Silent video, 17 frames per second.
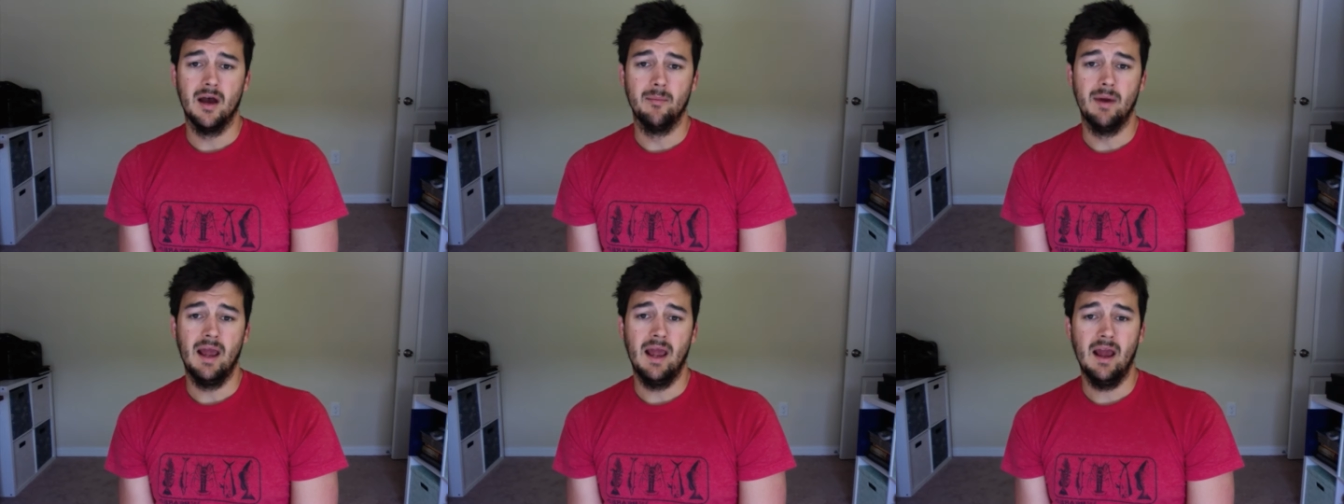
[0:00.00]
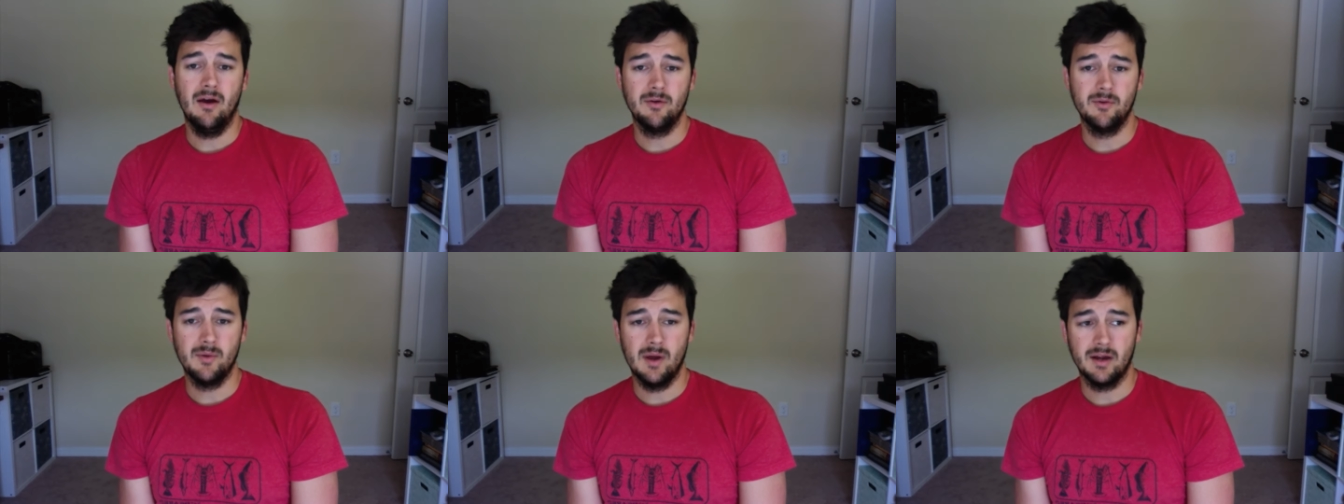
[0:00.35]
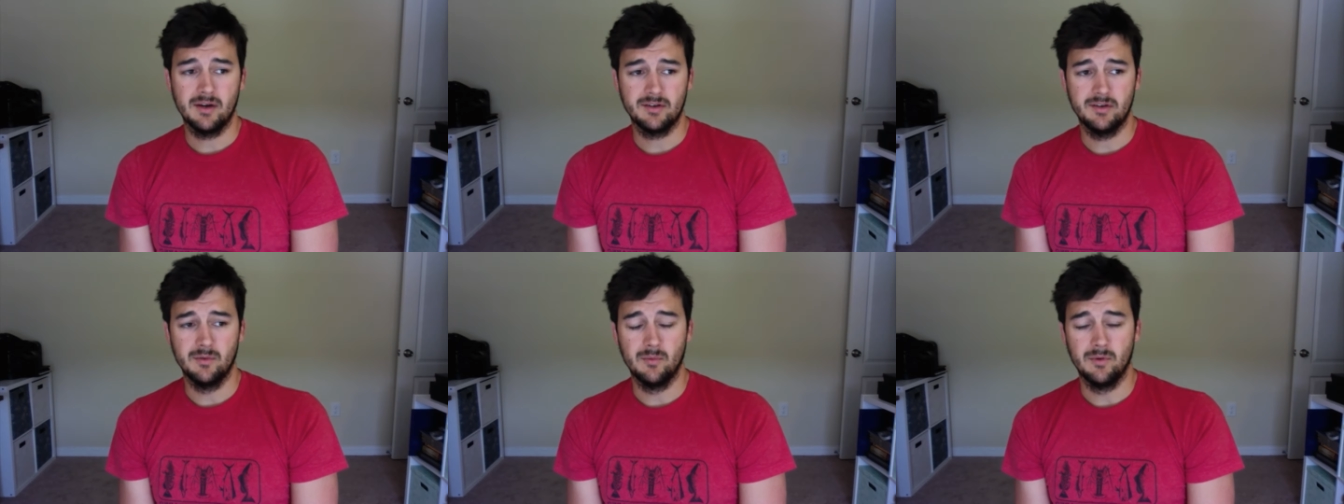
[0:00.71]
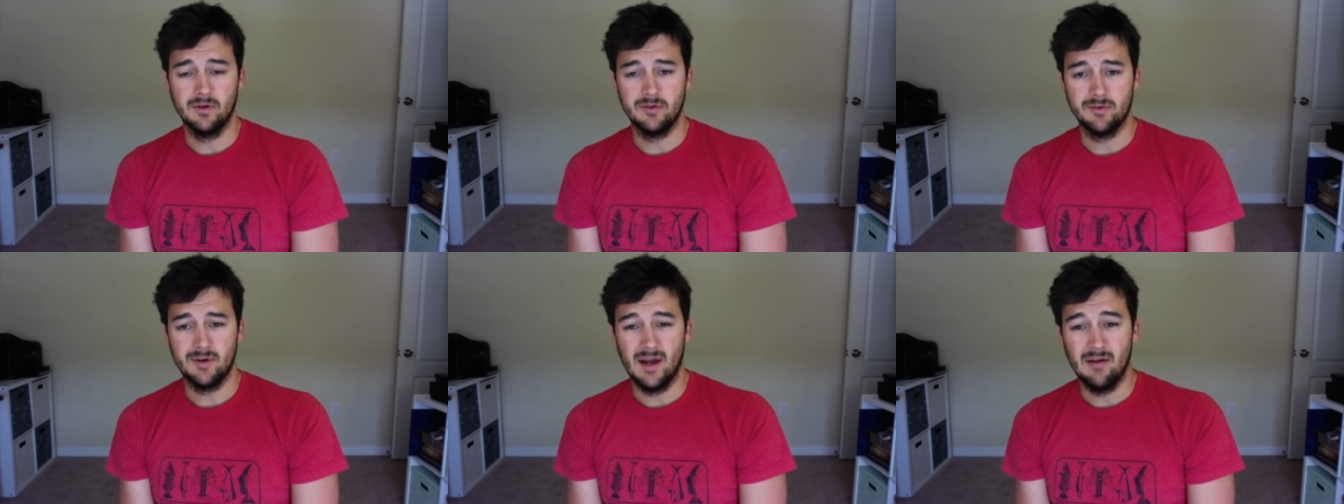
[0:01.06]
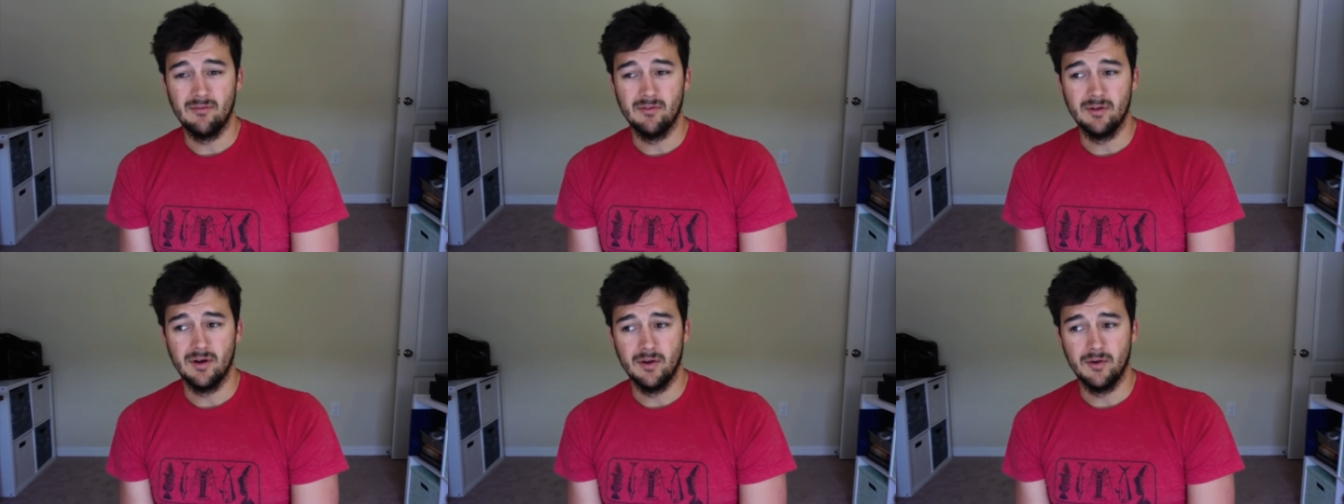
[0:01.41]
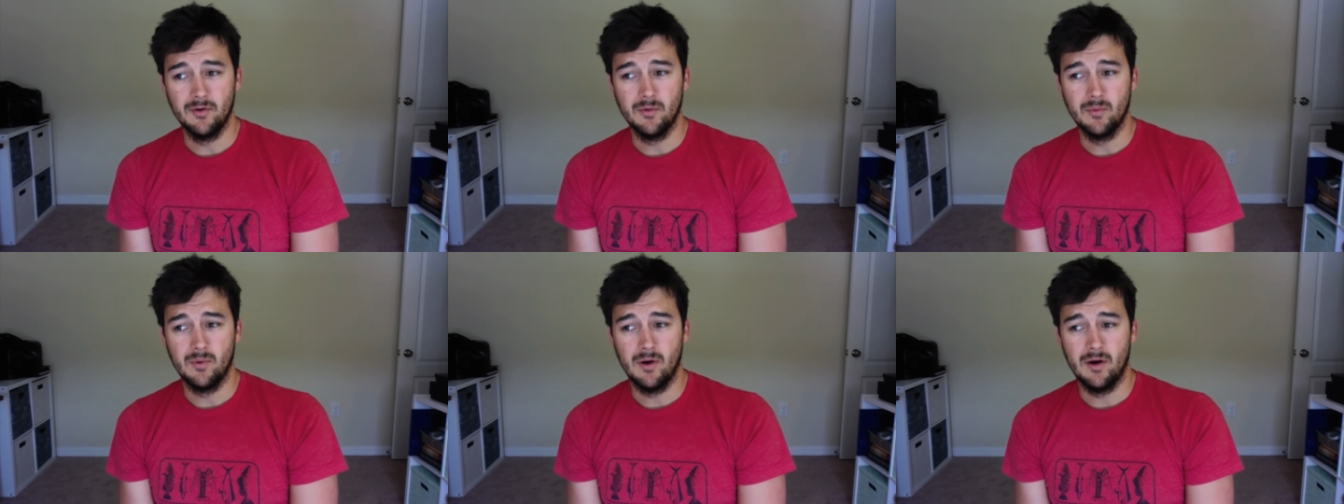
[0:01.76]
How you actually want to travel
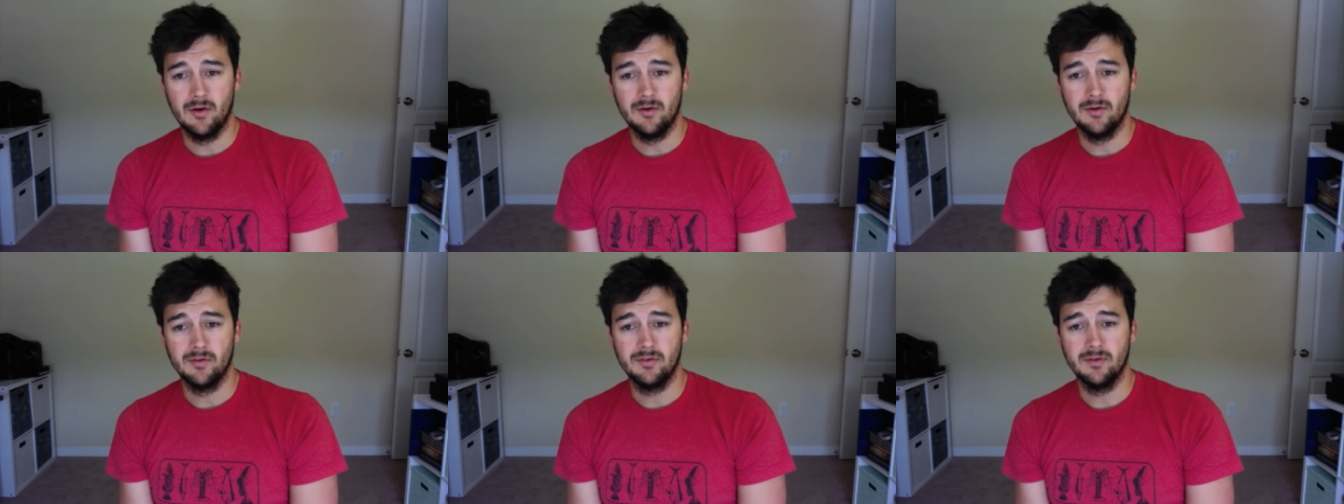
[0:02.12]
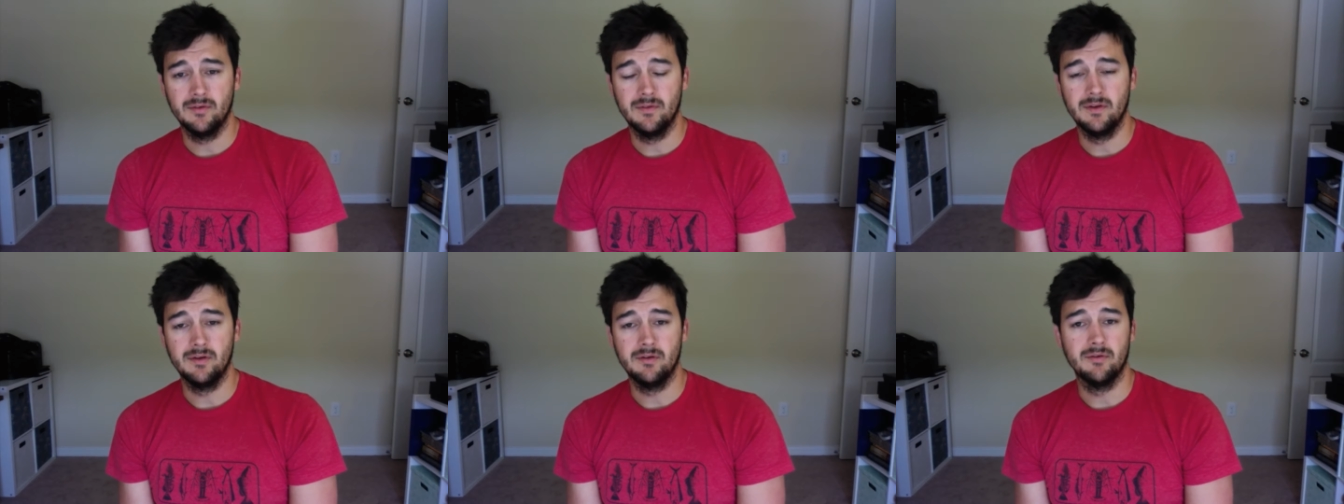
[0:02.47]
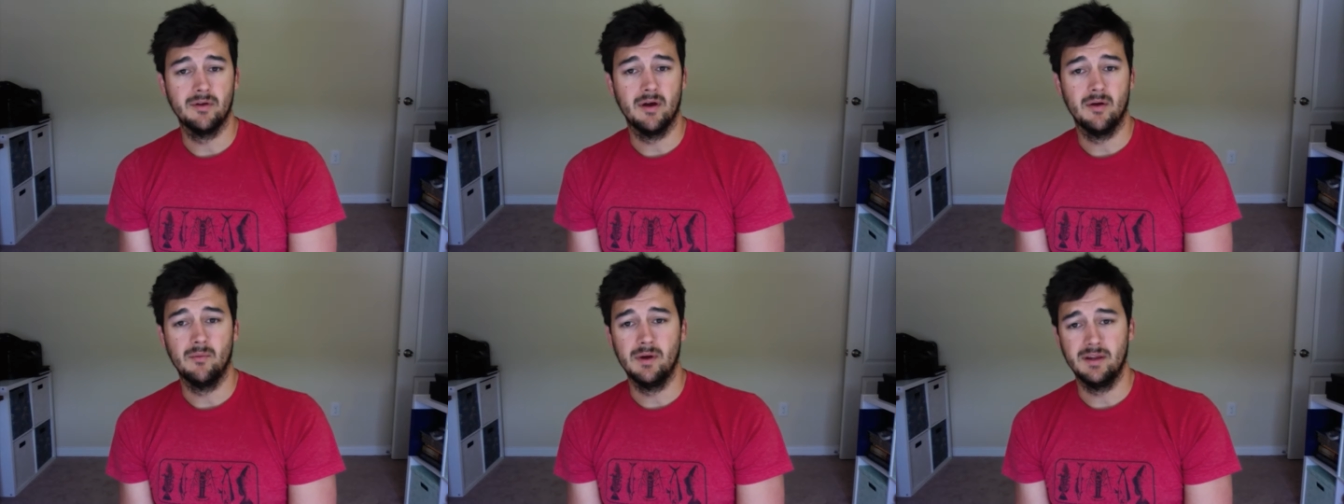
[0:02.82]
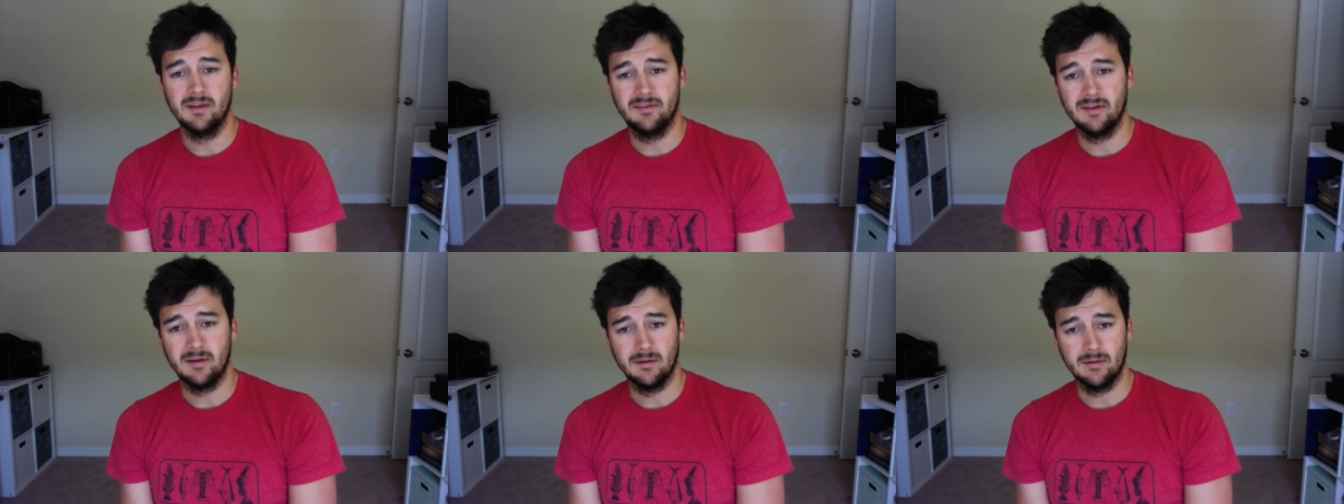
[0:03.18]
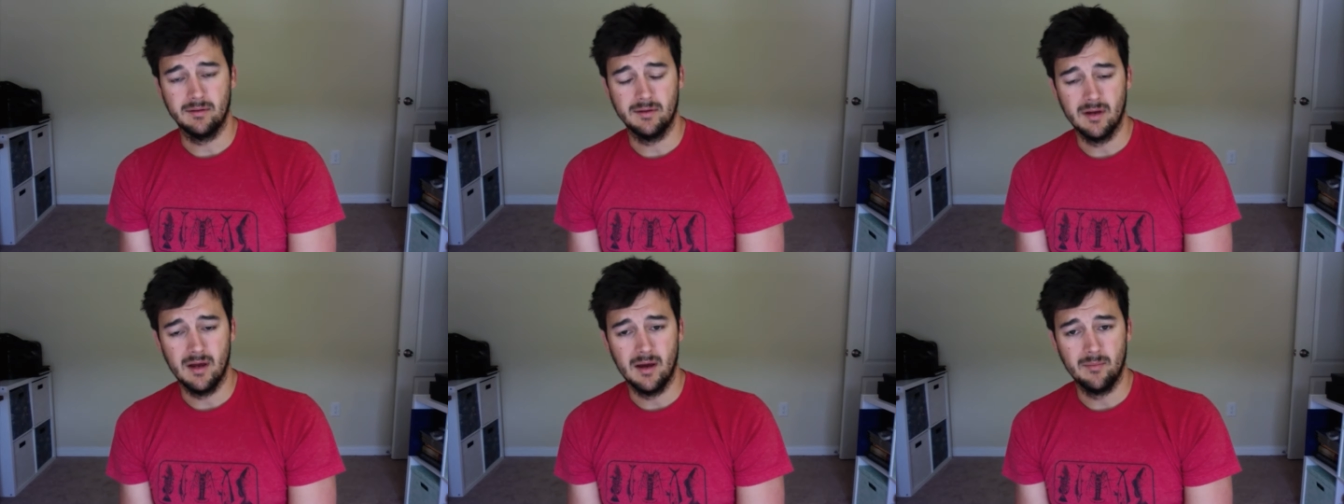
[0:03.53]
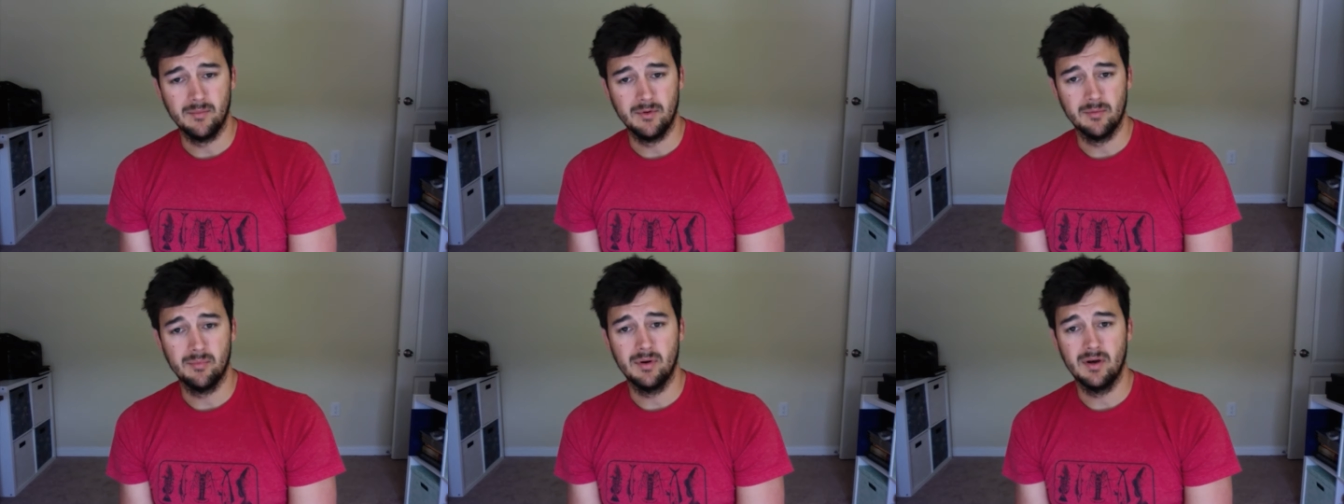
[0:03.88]
underwater so that you're not wasting
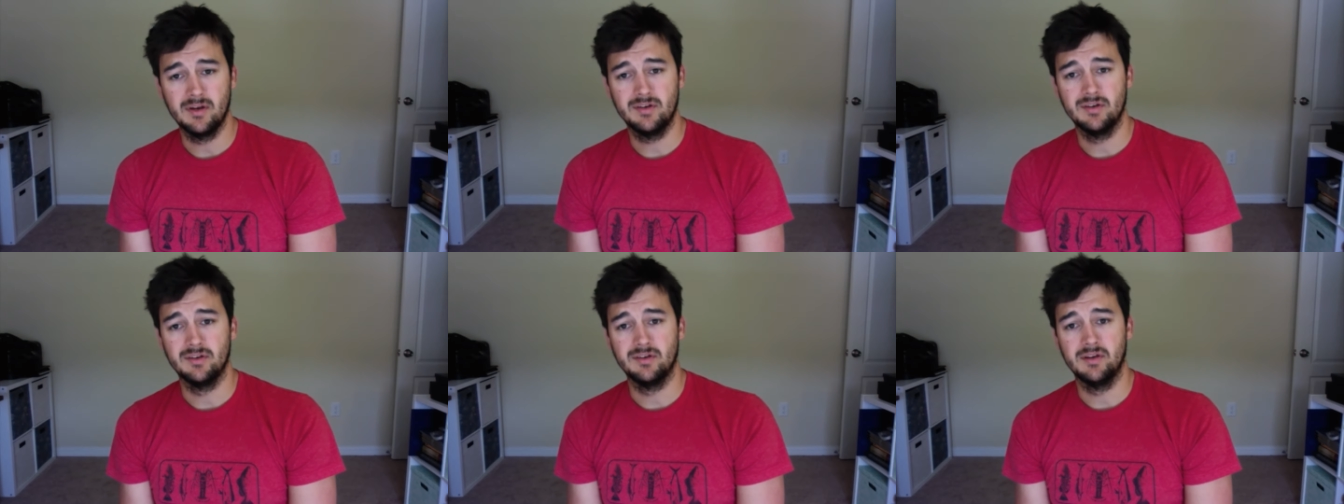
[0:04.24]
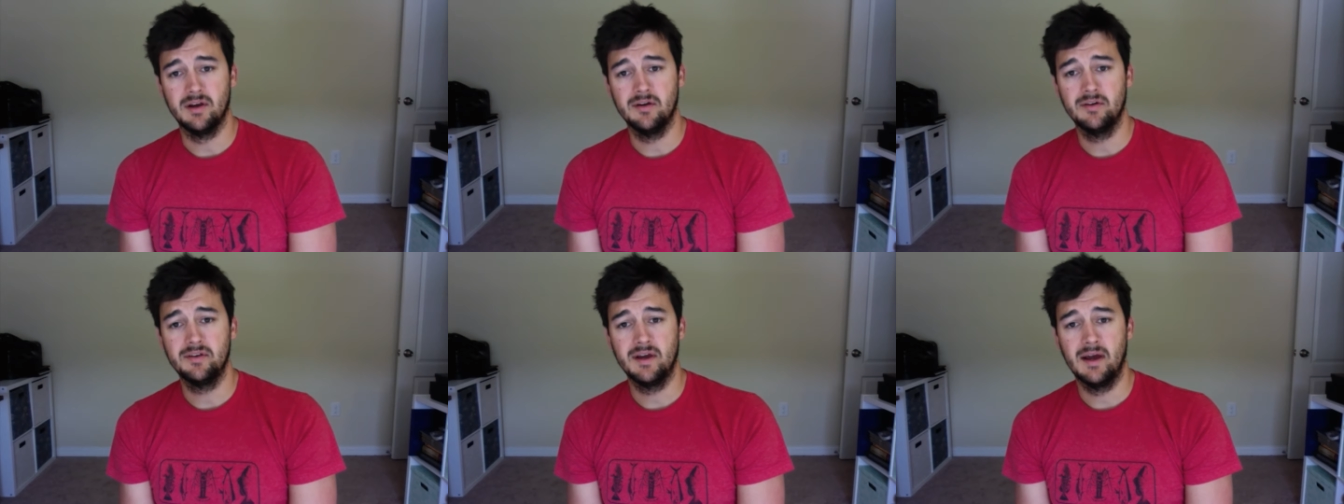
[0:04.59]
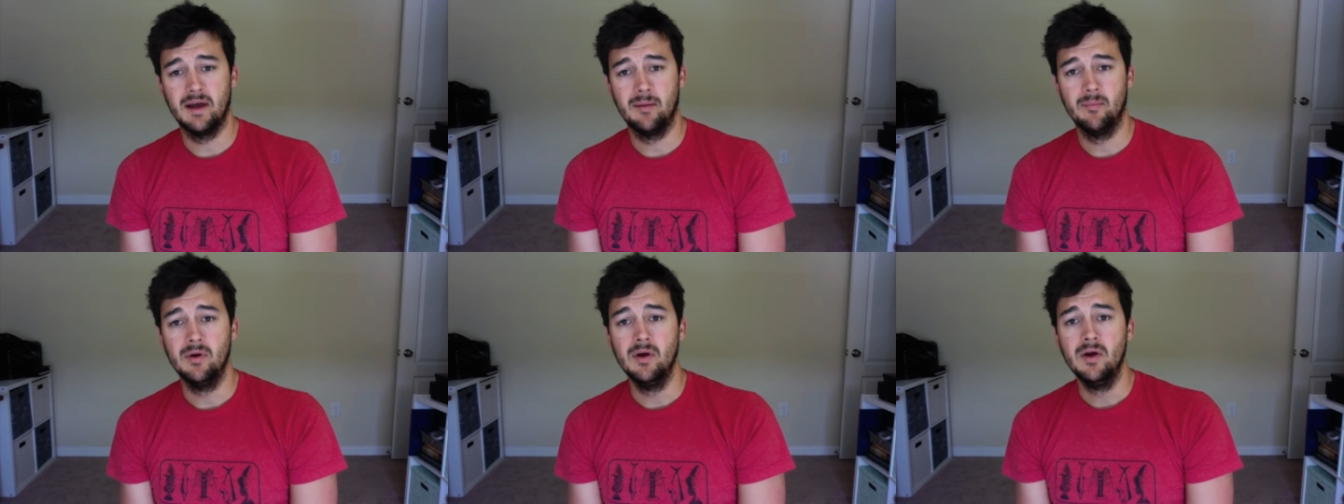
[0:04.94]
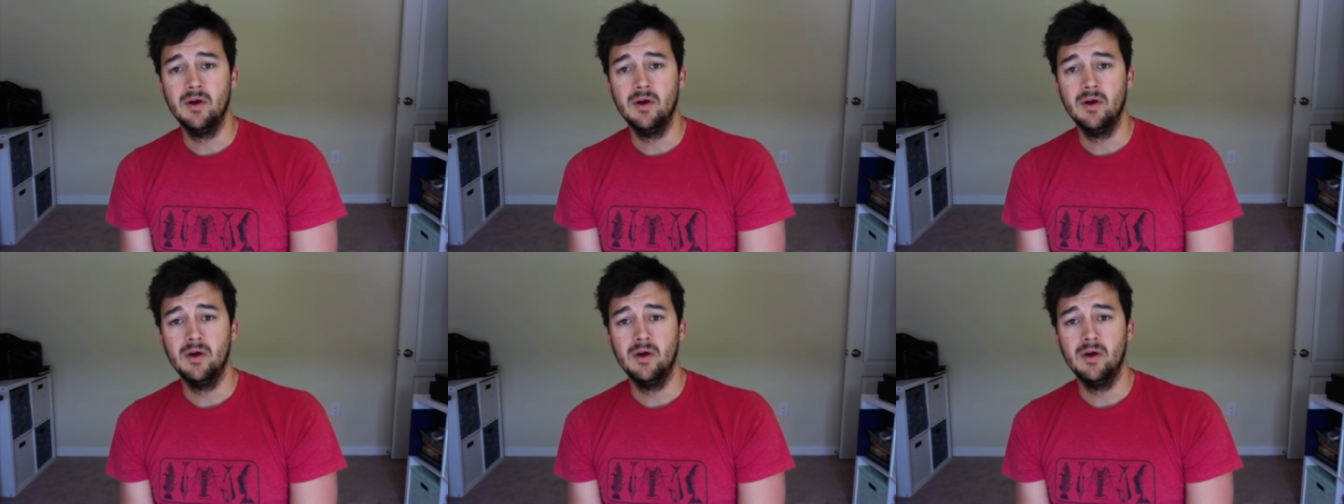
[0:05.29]
your precious air time